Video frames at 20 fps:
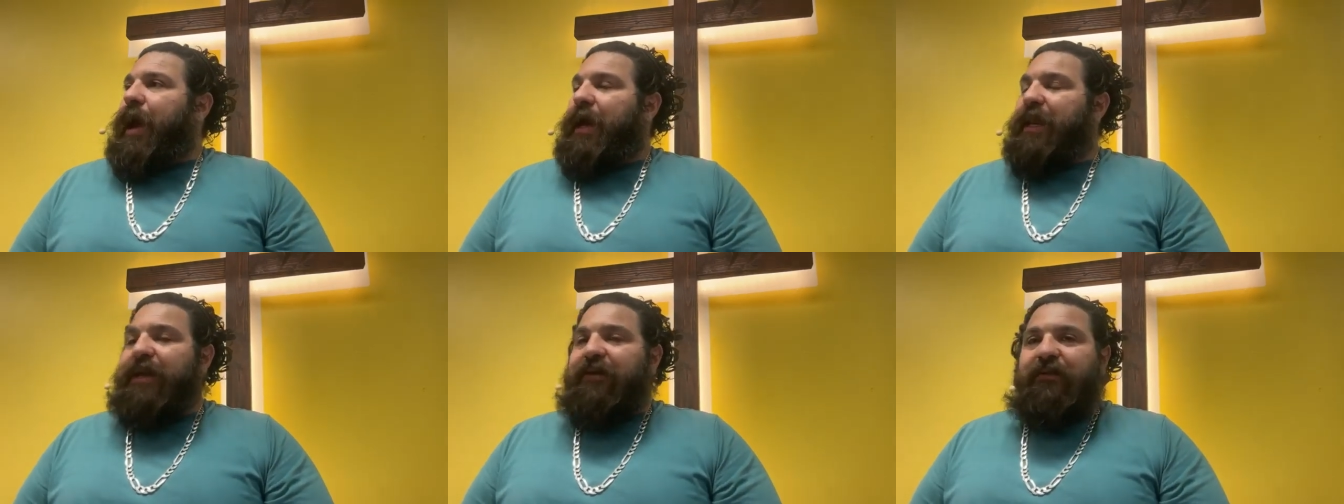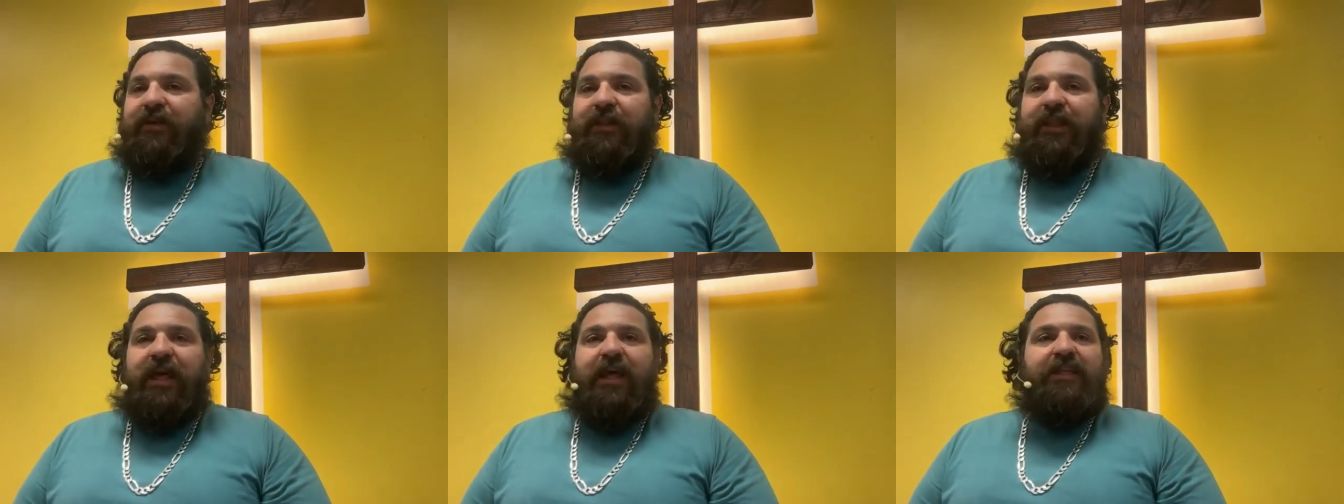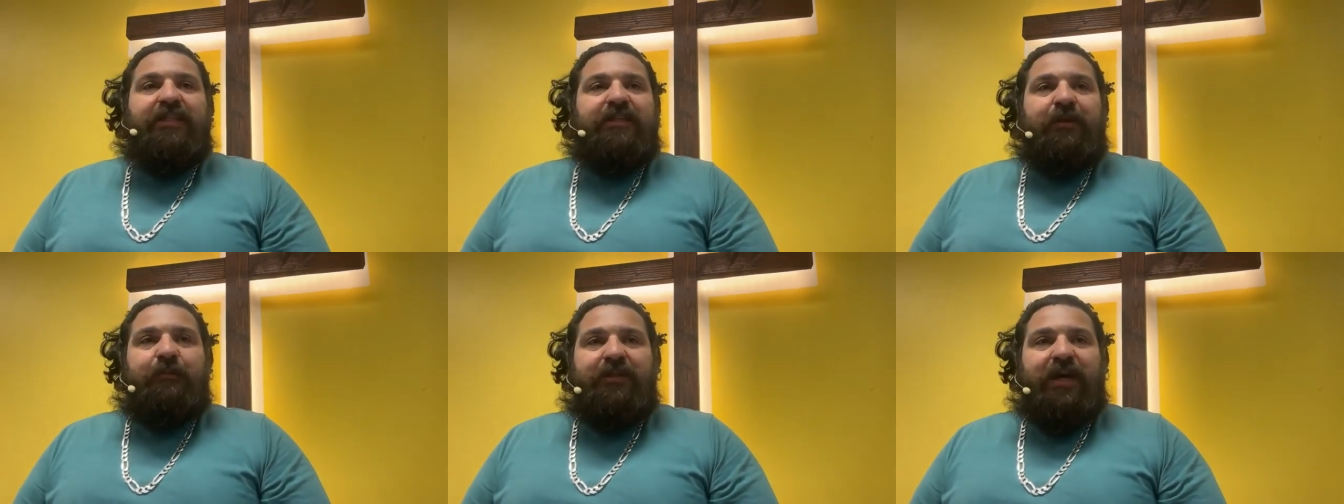And even
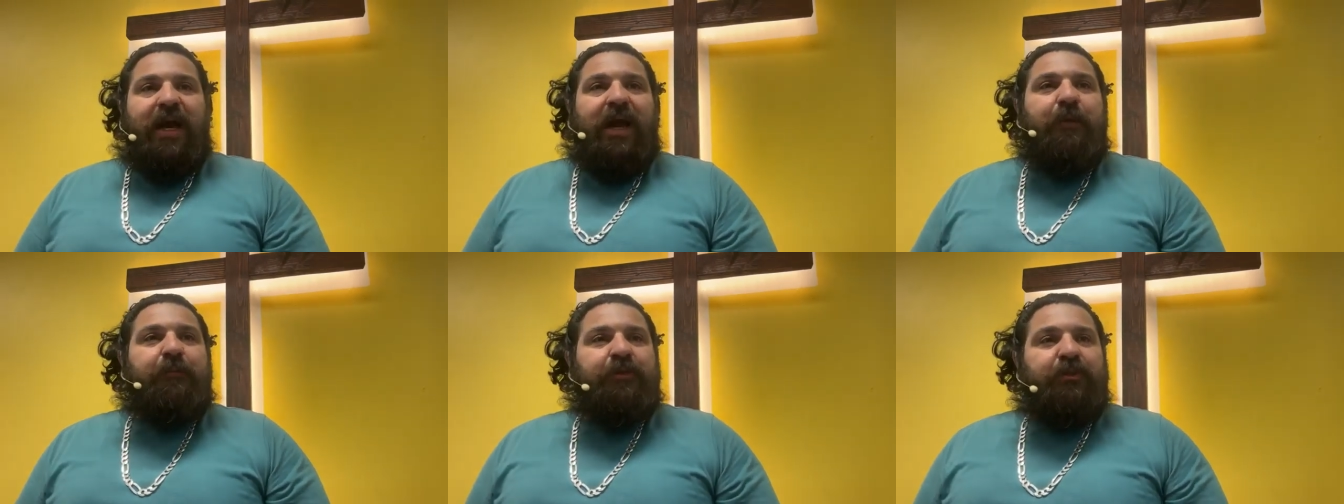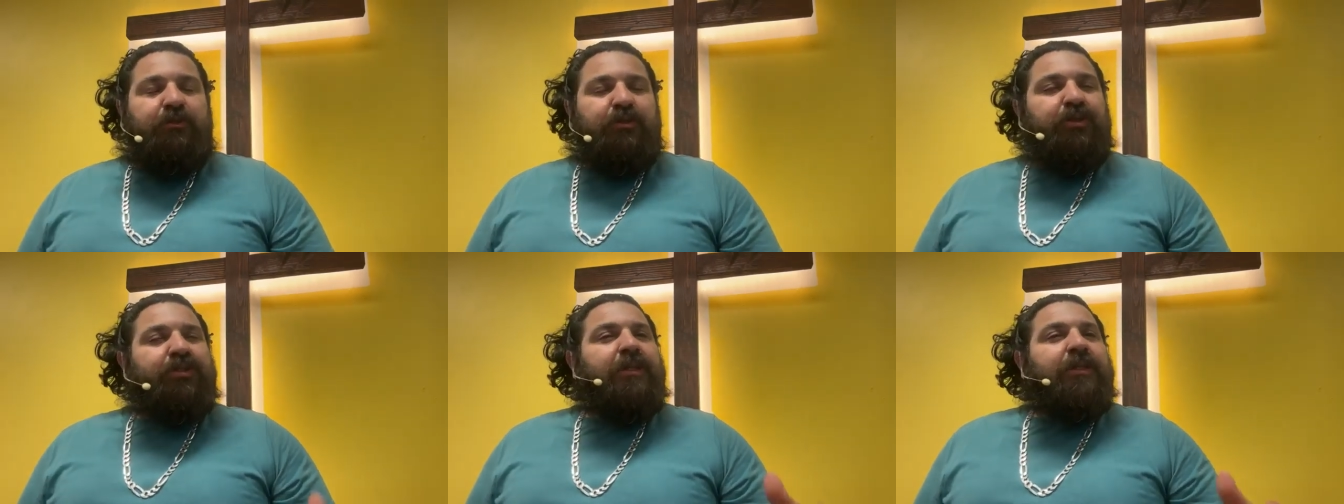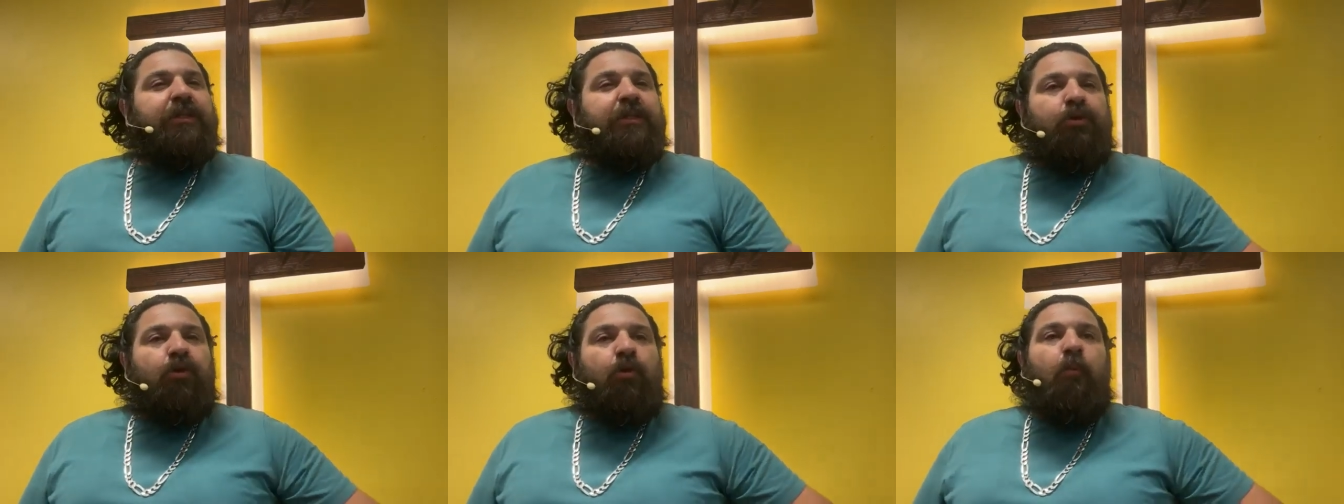then, sometimes it was just
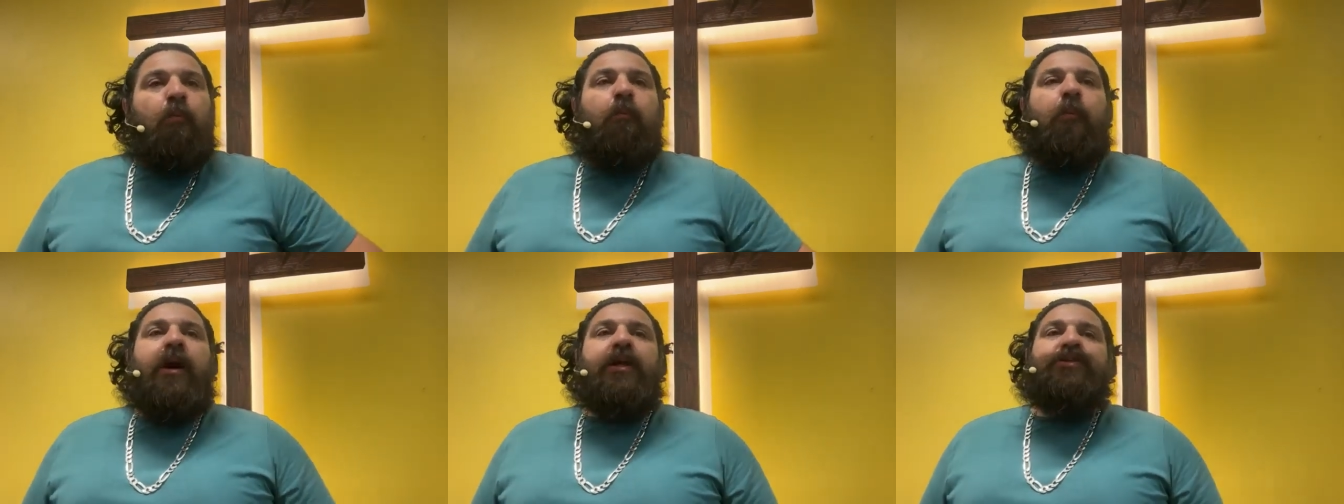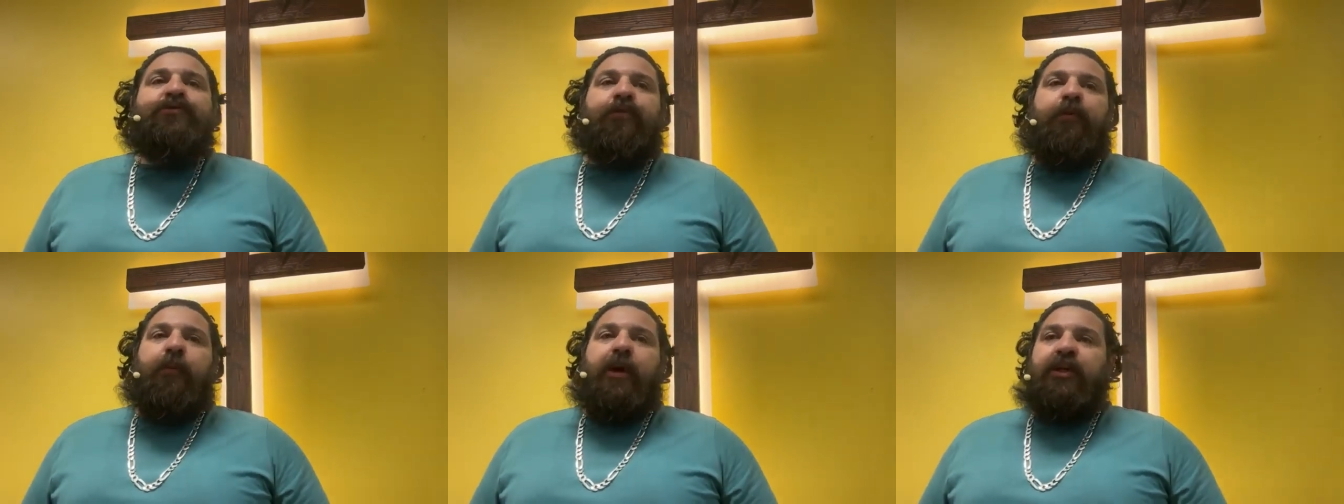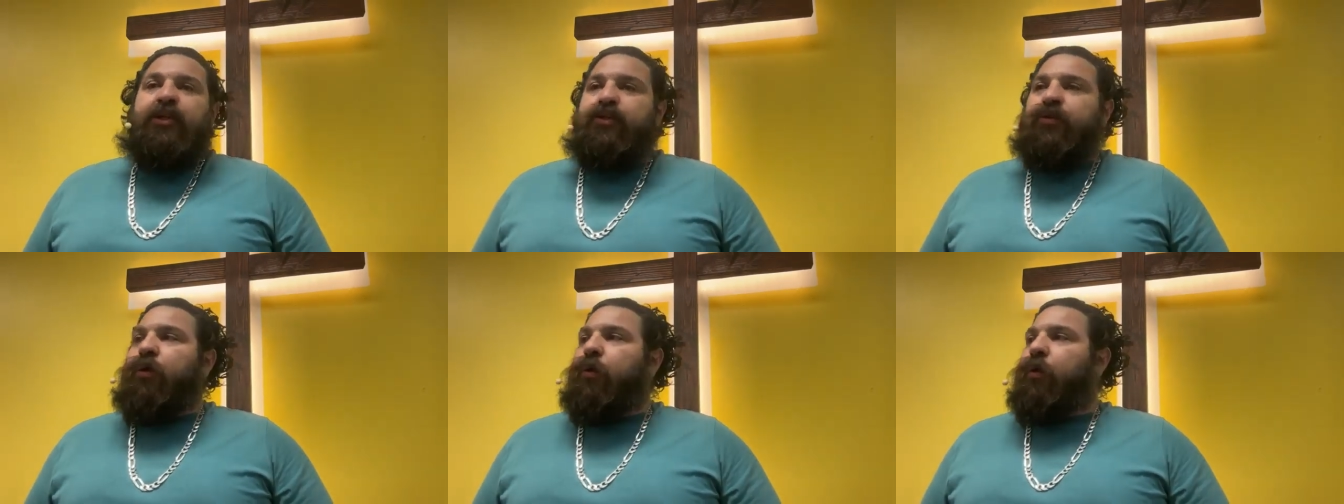a little much for
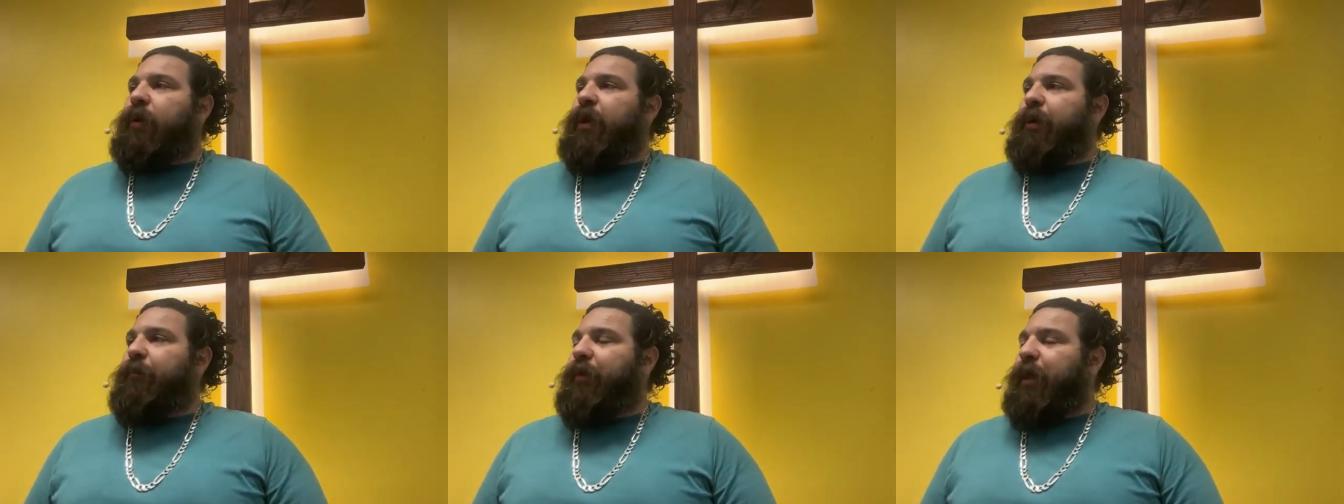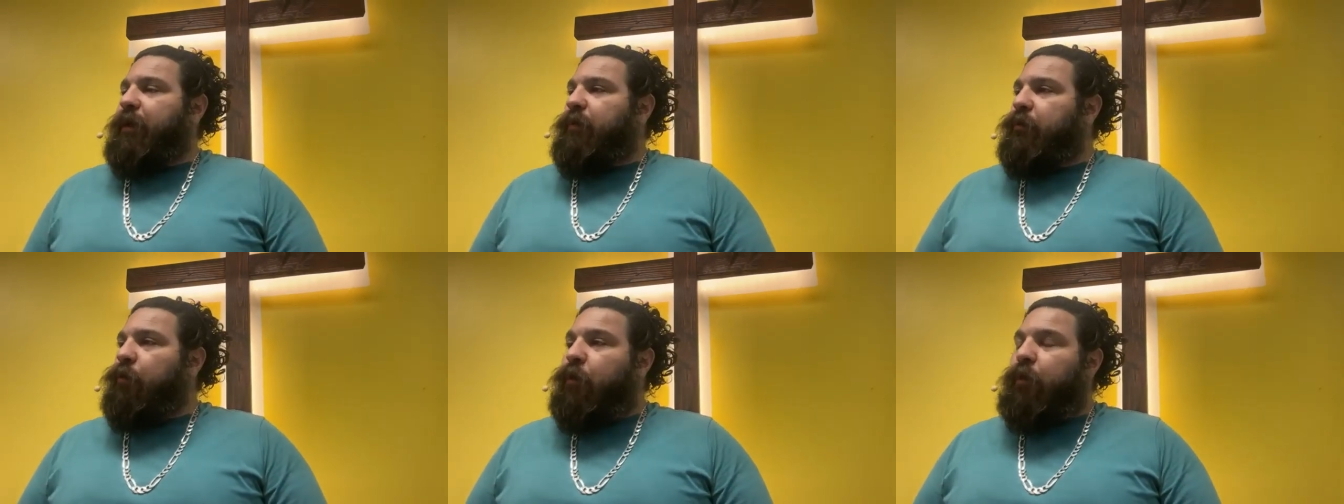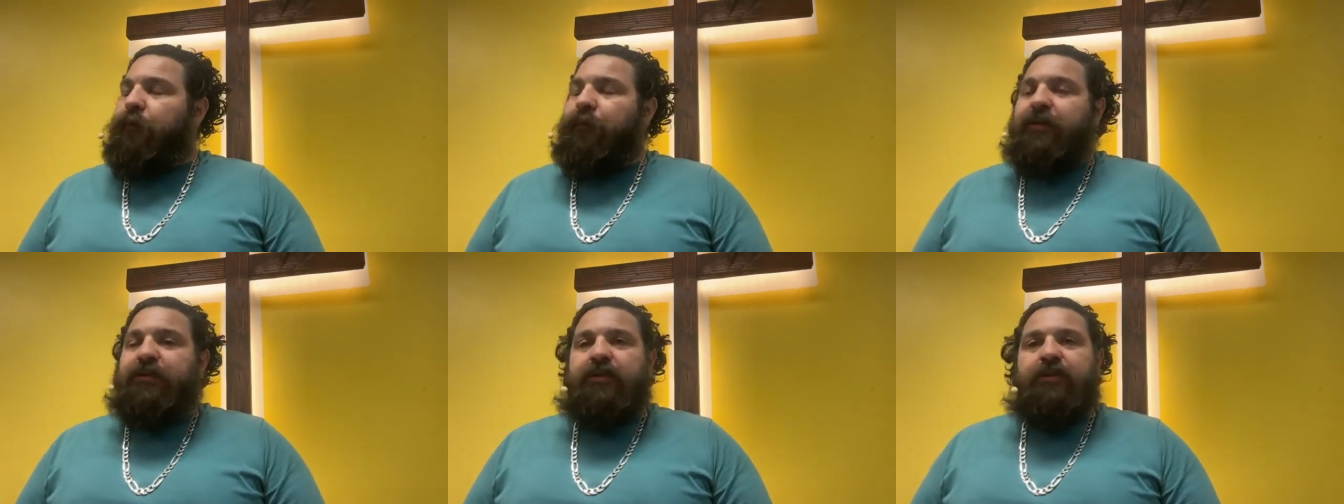my soul. And I'd be like,
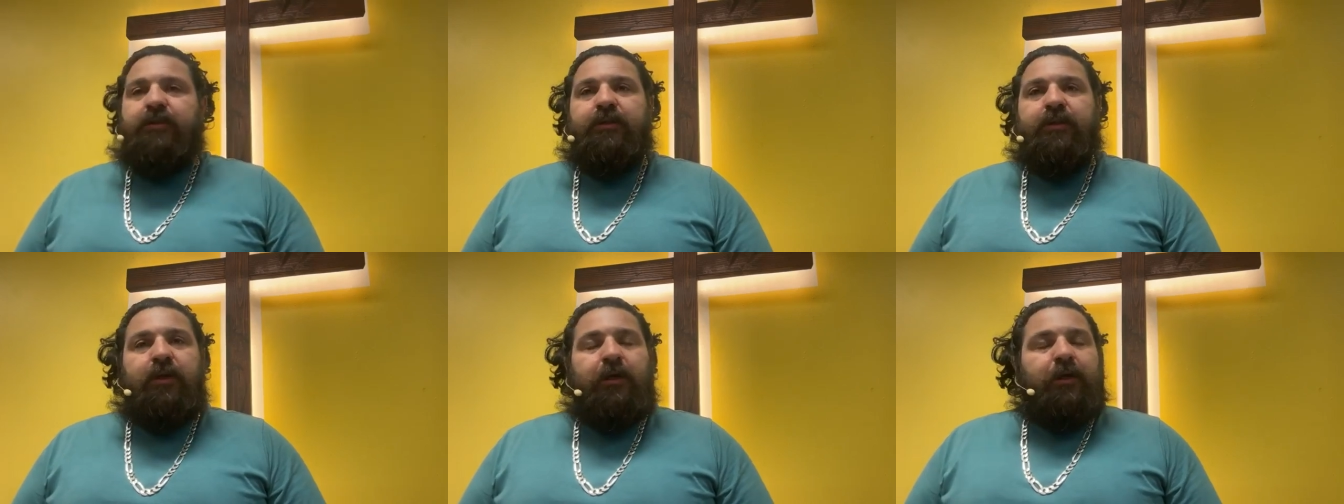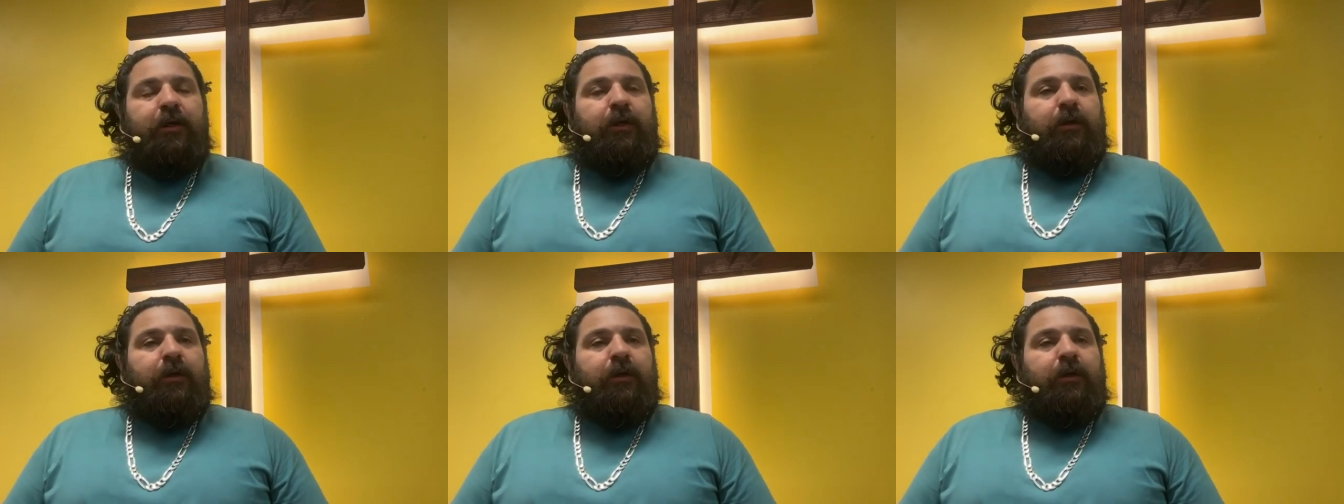Lord, this is.